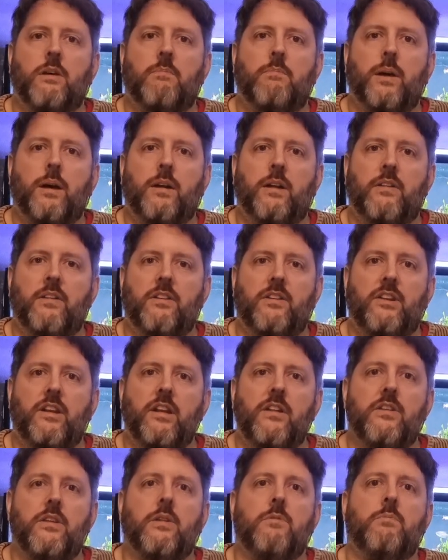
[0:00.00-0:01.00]
opponent that
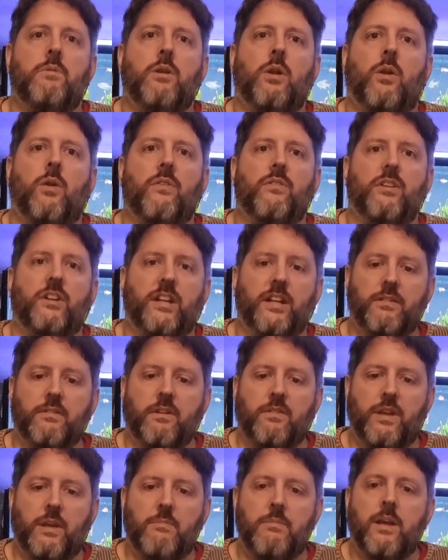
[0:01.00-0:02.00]
really didn't belong in the ring
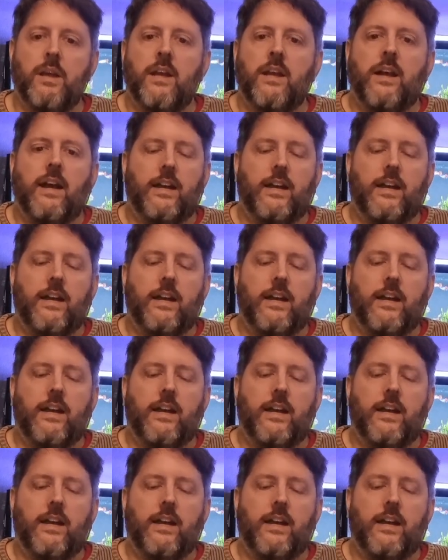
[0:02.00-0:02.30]
with him,